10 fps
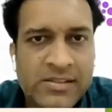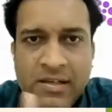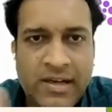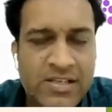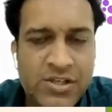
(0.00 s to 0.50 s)
This
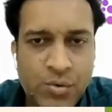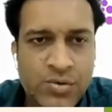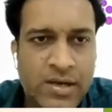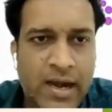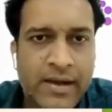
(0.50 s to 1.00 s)
is a test
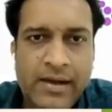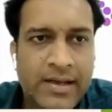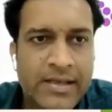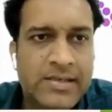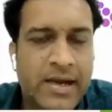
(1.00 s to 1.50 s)
user
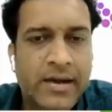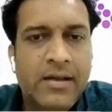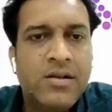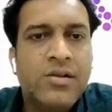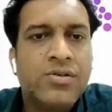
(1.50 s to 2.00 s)
ID, test
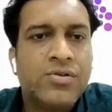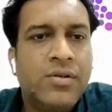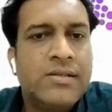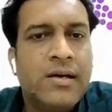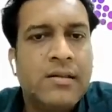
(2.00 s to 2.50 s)
ID. So
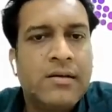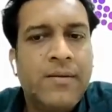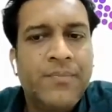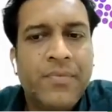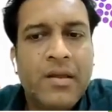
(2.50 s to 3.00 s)
these are
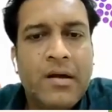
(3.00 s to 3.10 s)
the